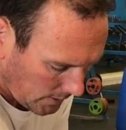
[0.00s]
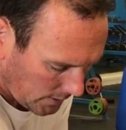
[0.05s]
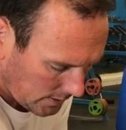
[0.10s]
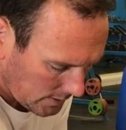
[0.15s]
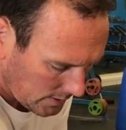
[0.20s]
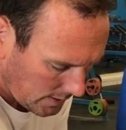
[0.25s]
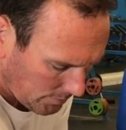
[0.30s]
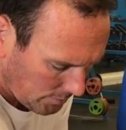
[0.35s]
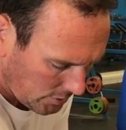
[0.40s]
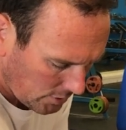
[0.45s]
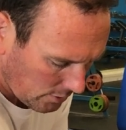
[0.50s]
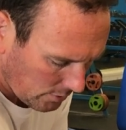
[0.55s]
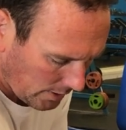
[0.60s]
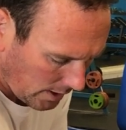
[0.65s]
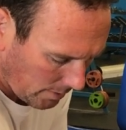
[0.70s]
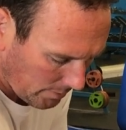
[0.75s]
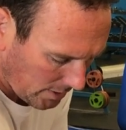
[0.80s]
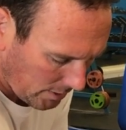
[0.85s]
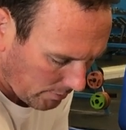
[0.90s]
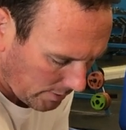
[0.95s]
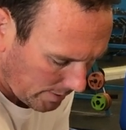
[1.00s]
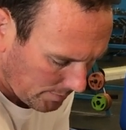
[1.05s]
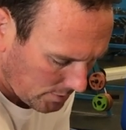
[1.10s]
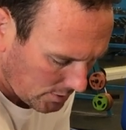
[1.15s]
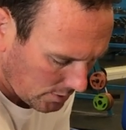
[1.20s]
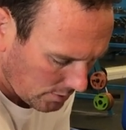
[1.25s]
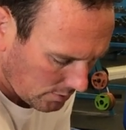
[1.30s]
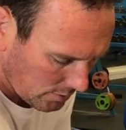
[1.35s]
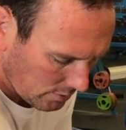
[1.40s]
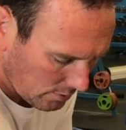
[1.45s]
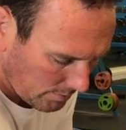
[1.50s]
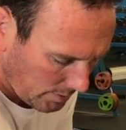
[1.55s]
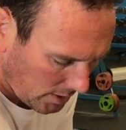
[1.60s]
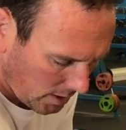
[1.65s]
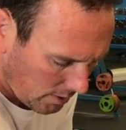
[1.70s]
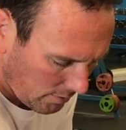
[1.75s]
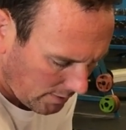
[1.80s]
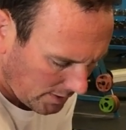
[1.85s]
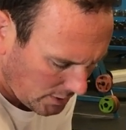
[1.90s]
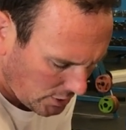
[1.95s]
It's up to you how many reps you do, but
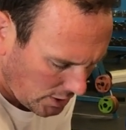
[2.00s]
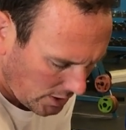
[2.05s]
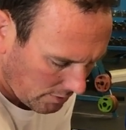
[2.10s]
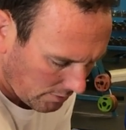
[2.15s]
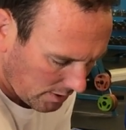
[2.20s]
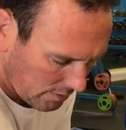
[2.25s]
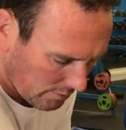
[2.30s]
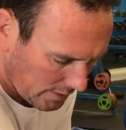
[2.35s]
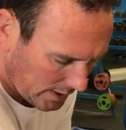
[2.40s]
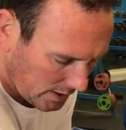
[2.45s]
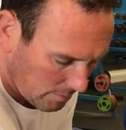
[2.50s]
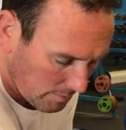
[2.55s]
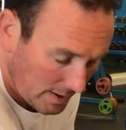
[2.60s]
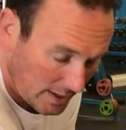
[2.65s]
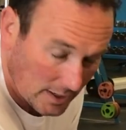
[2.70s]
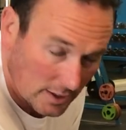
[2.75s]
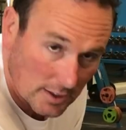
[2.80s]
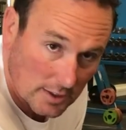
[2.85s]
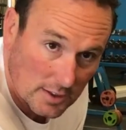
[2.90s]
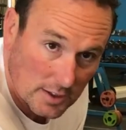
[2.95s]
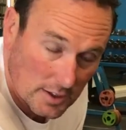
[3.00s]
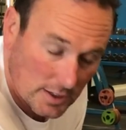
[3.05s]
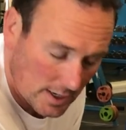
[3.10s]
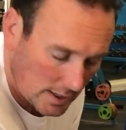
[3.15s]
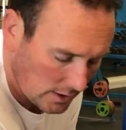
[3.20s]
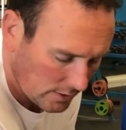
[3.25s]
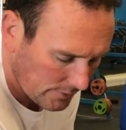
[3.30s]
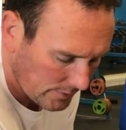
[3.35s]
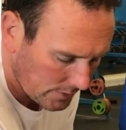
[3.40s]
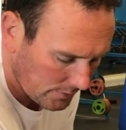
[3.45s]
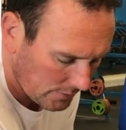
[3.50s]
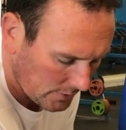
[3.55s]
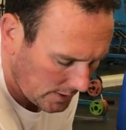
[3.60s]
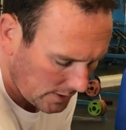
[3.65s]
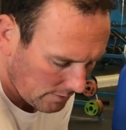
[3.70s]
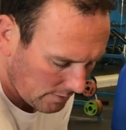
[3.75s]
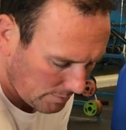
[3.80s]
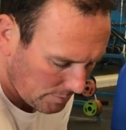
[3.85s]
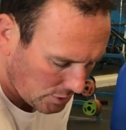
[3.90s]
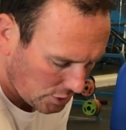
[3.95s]
I generally recommend in the 10 to
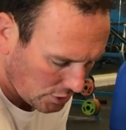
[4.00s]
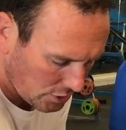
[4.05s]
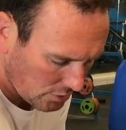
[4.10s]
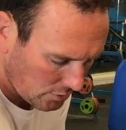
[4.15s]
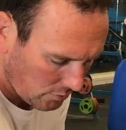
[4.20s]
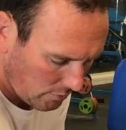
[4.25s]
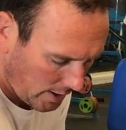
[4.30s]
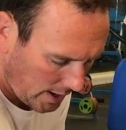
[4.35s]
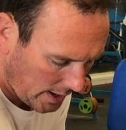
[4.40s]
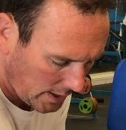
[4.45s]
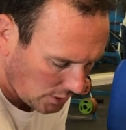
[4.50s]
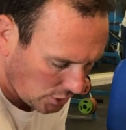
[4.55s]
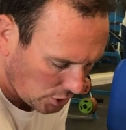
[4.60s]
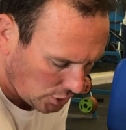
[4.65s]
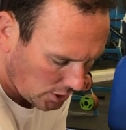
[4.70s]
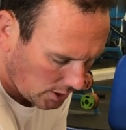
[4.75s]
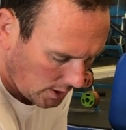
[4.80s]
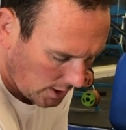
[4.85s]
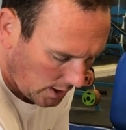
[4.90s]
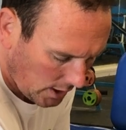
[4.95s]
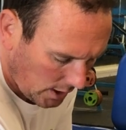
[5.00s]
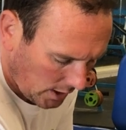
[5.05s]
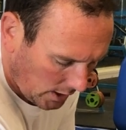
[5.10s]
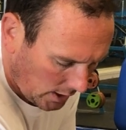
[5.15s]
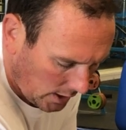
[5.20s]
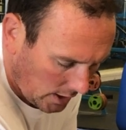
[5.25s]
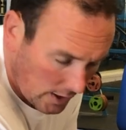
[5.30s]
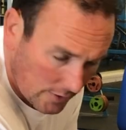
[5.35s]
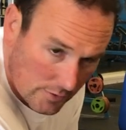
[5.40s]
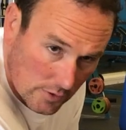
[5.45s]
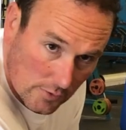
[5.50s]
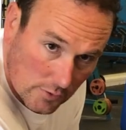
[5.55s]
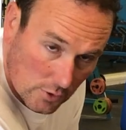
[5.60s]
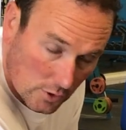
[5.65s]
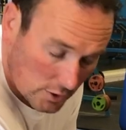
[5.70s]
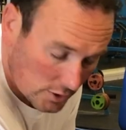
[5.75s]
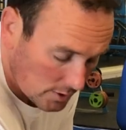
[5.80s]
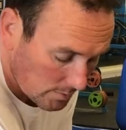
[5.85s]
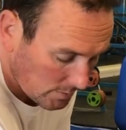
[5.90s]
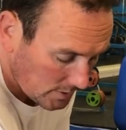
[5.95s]
15 repetition range if you've
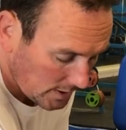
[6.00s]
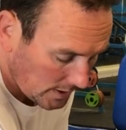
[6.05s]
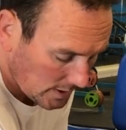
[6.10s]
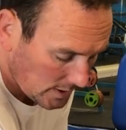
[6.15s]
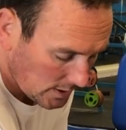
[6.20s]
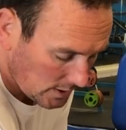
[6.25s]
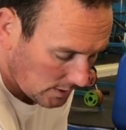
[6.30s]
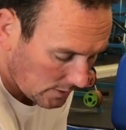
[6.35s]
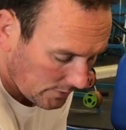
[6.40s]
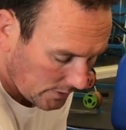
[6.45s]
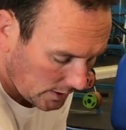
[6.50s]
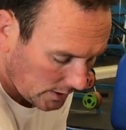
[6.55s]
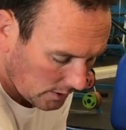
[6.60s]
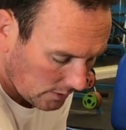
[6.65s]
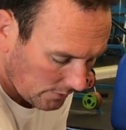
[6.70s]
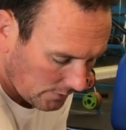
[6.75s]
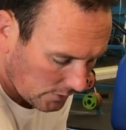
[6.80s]
got some sensitivity in the